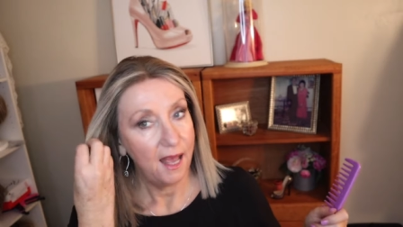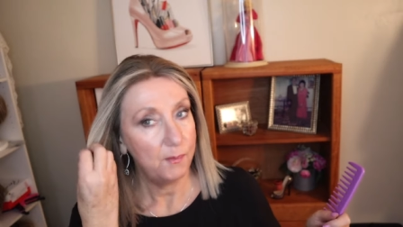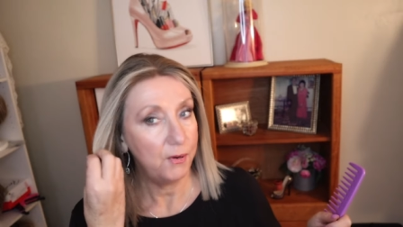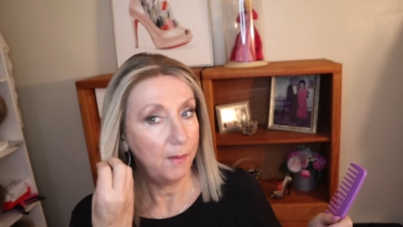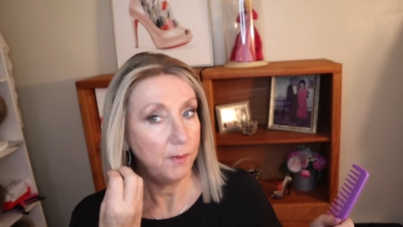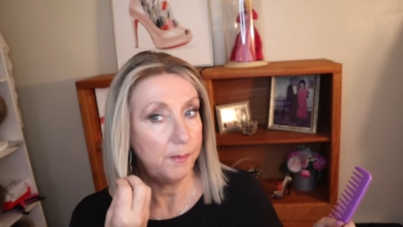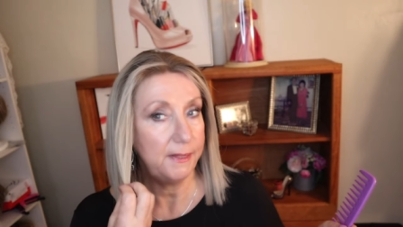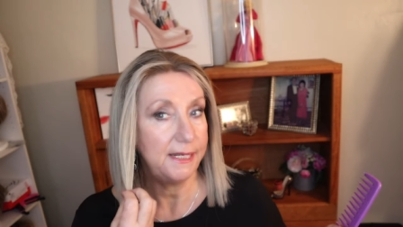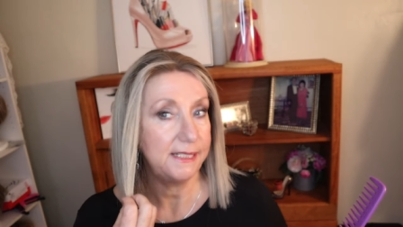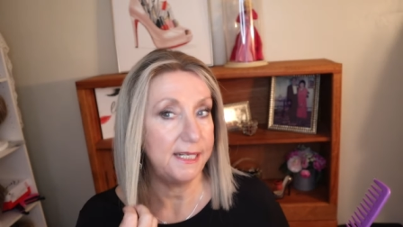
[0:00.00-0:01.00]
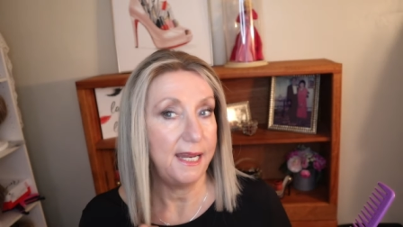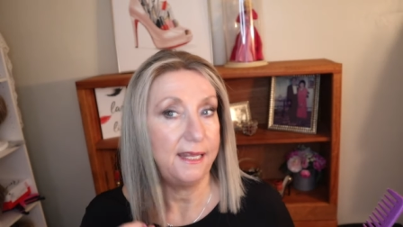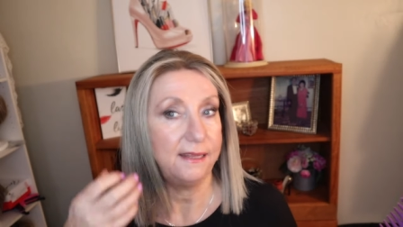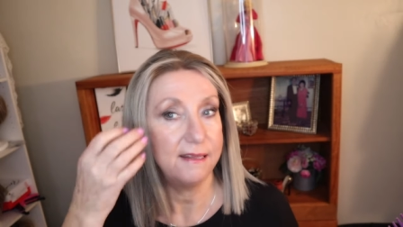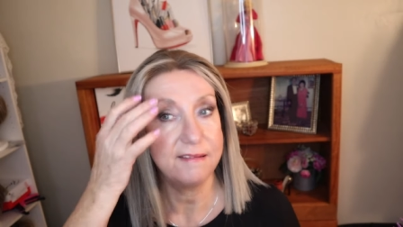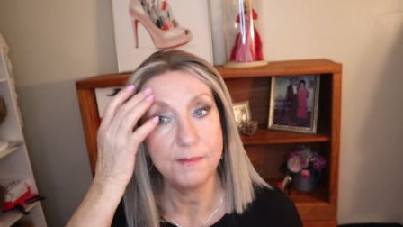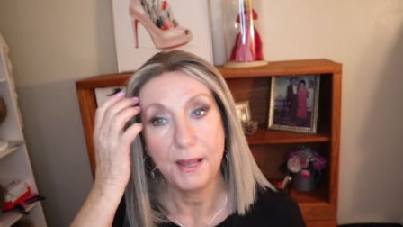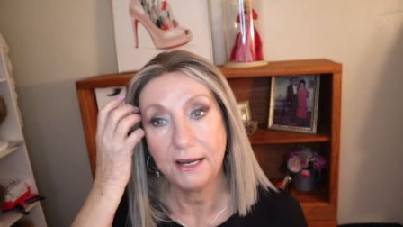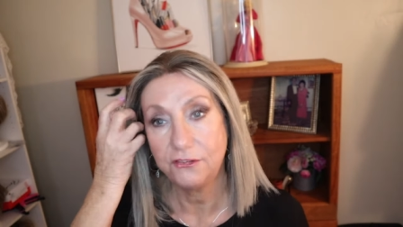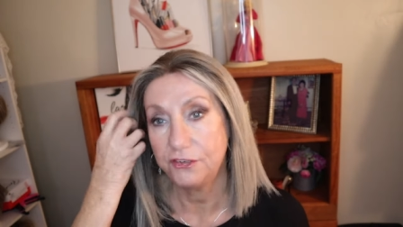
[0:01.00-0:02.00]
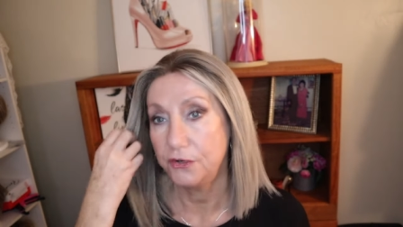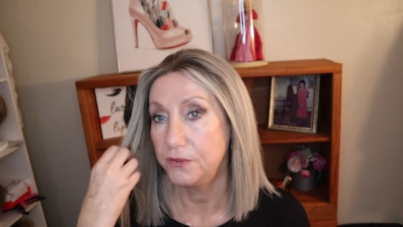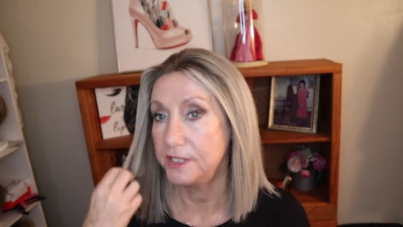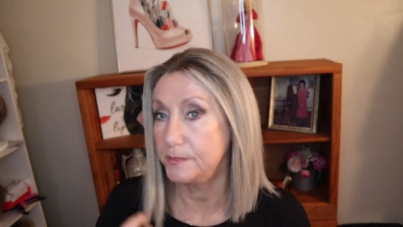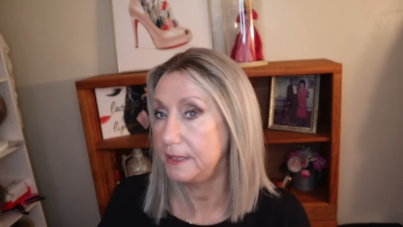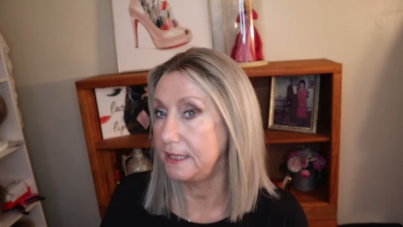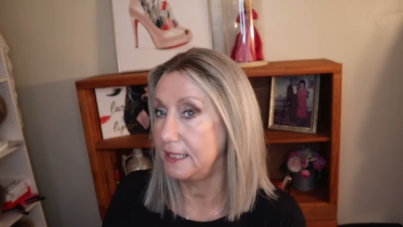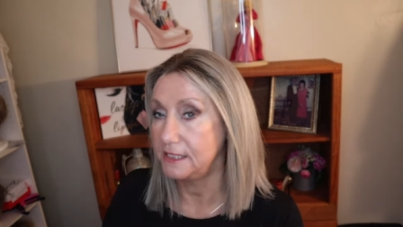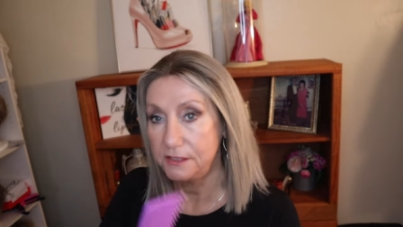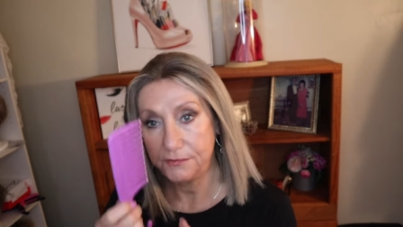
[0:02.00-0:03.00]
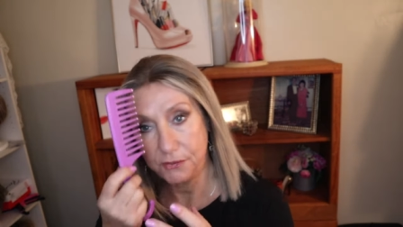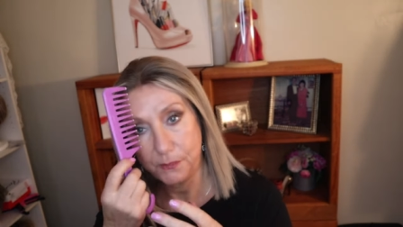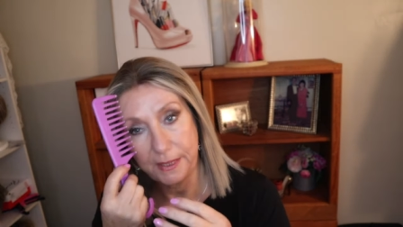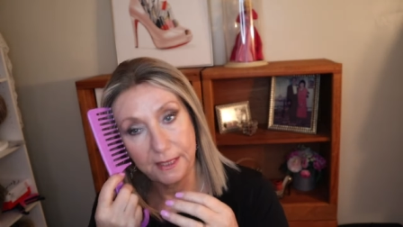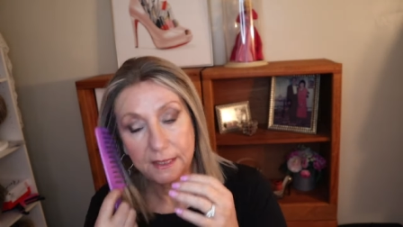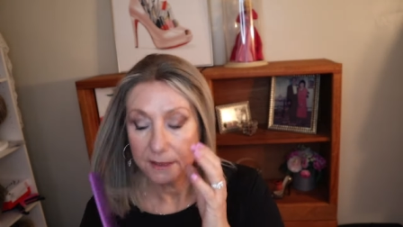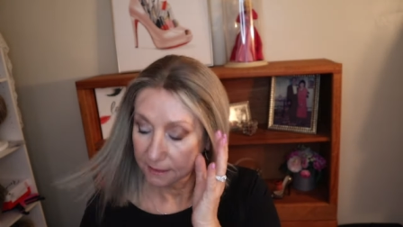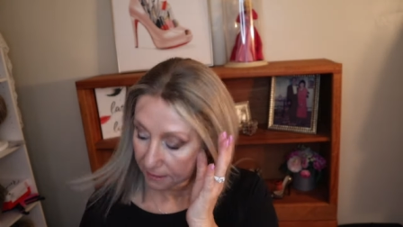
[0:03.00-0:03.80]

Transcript: I'll probably take this. I'm actually going to be interviewing